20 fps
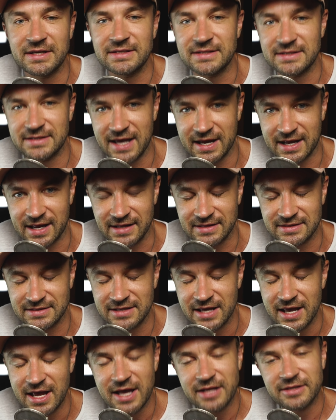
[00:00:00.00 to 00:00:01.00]

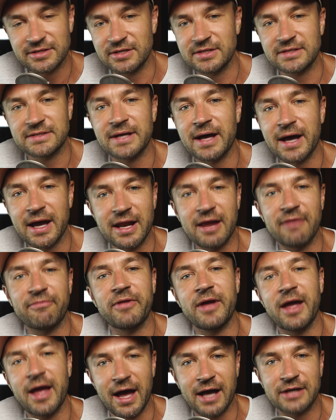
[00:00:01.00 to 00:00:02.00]
seconds to decide if
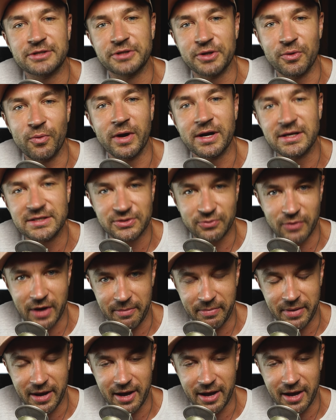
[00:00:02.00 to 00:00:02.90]
they actually want to swipe